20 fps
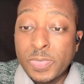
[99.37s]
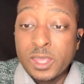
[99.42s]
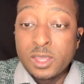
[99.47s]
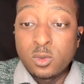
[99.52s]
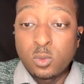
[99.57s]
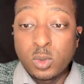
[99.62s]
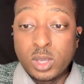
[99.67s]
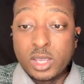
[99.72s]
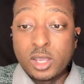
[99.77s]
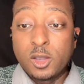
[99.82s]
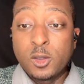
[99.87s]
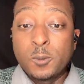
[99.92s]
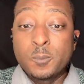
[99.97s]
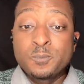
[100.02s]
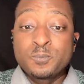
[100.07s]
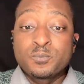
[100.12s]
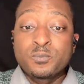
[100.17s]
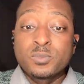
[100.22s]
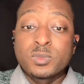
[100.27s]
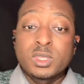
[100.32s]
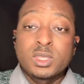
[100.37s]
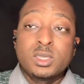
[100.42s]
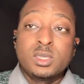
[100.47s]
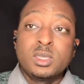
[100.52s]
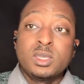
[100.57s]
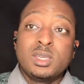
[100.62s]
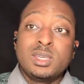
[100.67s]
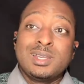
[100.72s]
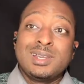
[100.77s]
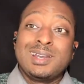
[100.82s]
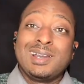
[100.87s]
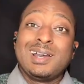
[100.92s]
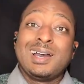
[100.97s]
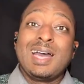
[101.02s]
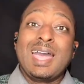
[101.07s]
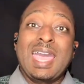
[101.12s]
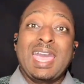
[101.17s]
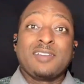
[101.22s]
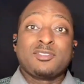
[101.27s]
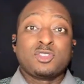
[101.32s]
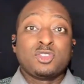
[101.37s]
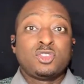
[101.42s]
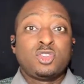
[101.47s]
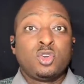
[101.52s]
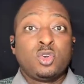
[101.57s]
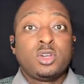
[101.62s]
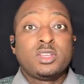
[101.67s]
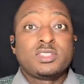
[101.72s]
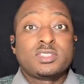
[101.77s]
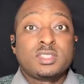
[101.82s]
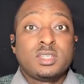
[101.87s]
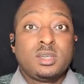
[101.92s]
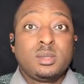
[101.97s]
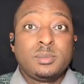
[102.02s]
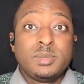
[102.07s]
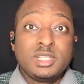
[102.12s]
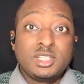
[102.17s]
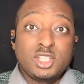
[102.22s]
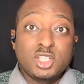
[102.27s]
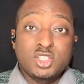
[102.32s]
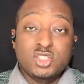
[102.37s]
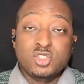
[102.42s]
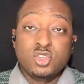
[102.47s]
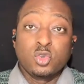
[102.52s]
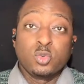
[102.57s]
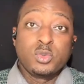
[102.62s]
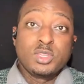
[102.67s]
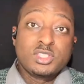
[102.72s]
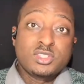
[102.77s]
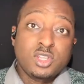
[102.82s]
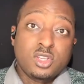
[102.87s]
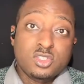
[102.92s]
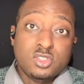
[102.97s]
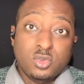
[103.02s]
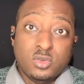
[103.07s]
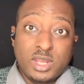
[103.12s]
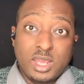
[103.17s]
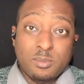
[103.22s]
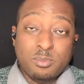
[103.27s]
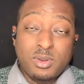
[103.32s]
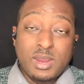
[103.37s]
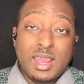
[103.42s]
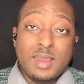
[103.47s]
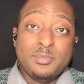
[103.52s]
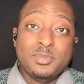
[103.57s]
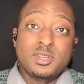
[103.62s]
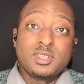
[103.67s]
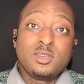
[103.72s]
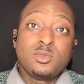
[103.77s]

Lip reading: Well, after doing some additional research on that property,